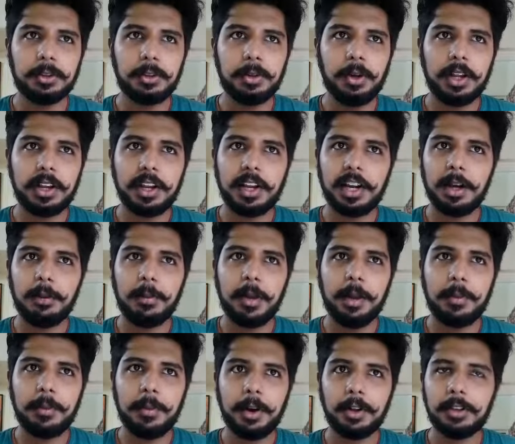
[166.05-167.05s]
So Anaga
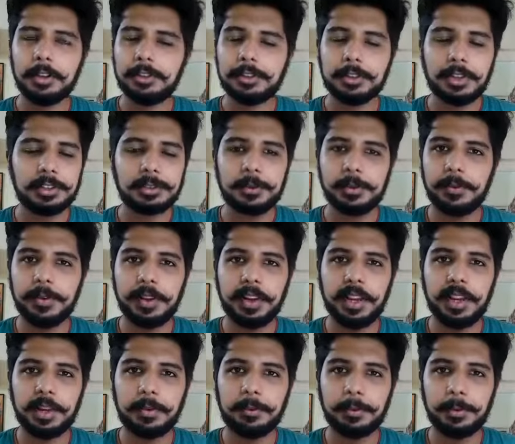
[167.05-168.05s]
ma'am also has been
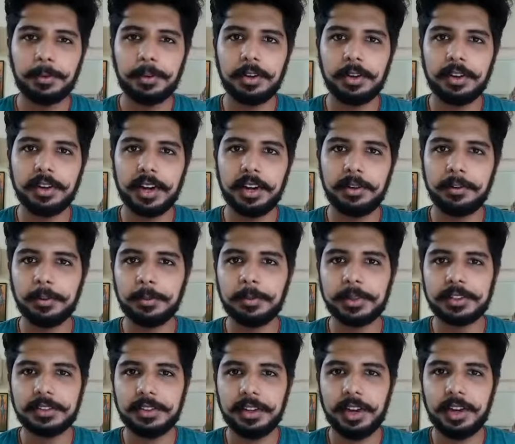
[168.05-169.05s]
very helpful
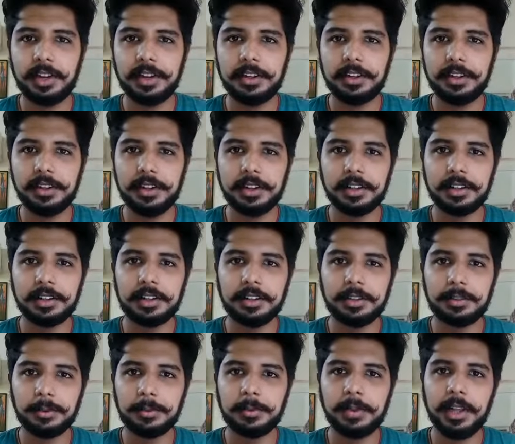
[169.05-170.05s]
from the start,
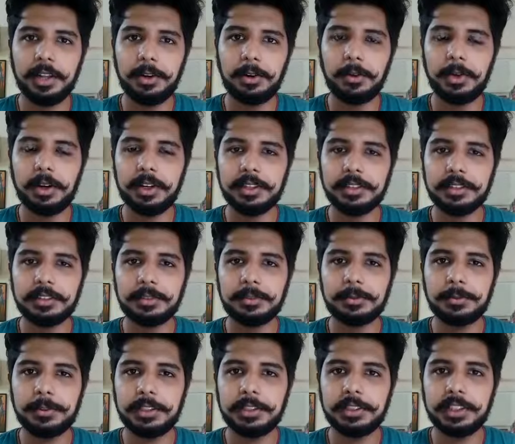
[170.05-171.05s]
from the
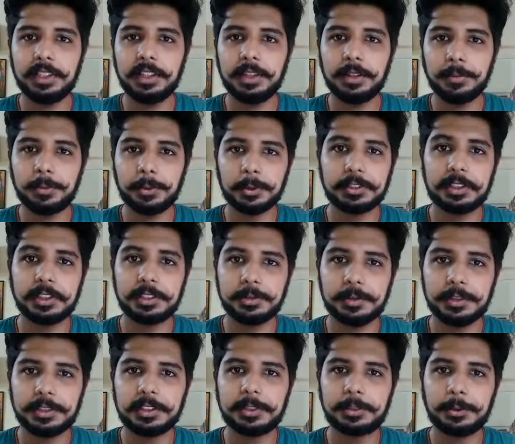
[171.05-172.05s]
LORs, visa
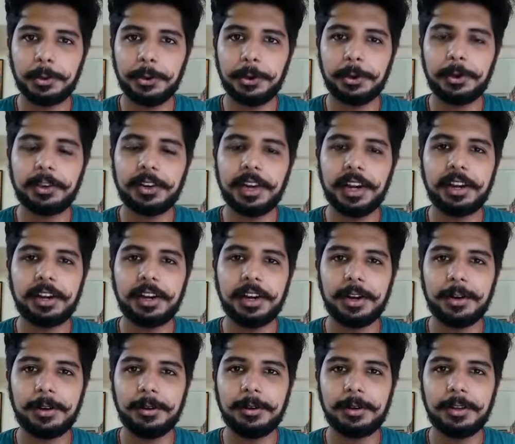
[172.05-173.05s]
process, which is going on right
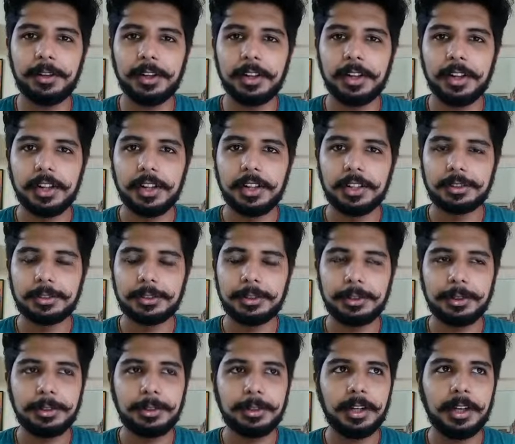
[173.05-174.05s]
now.
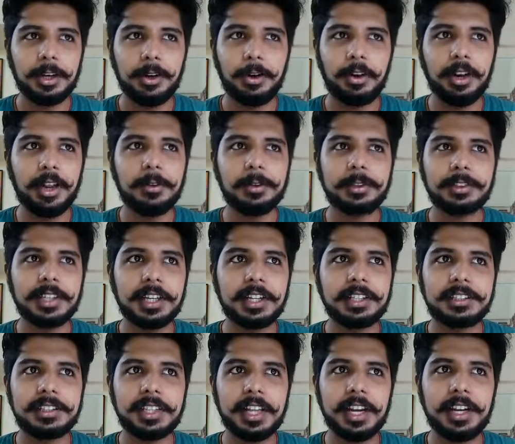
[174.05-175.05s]
So all I would
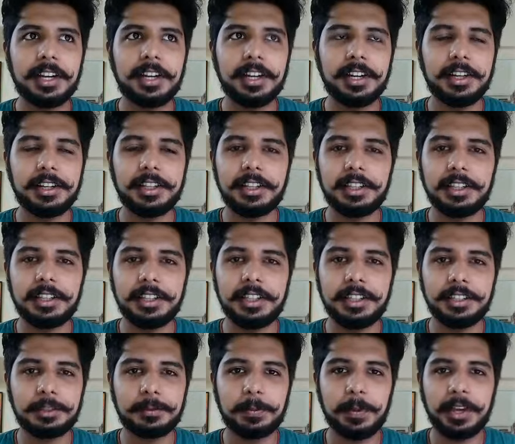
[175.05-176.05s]
say is that
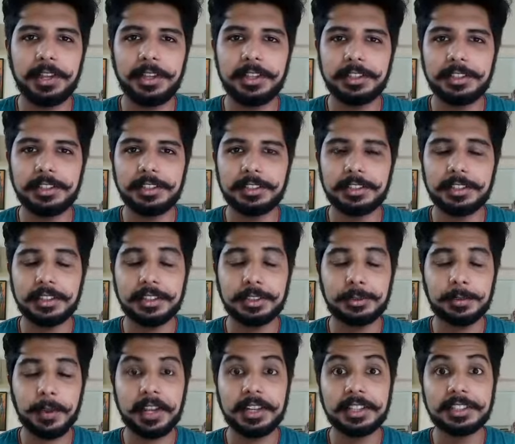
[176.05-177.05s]

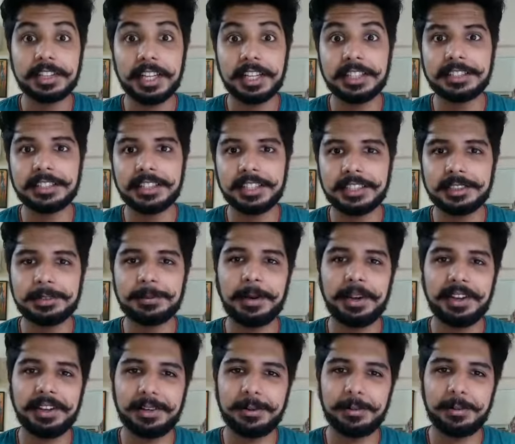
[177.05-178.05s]
Inspirus has
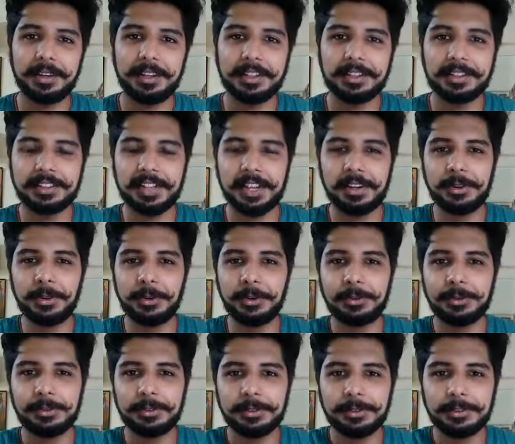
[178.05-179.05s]
inspired me. Thank
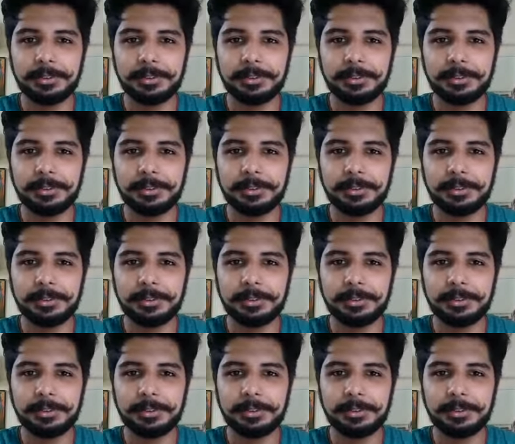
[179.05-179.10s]
you.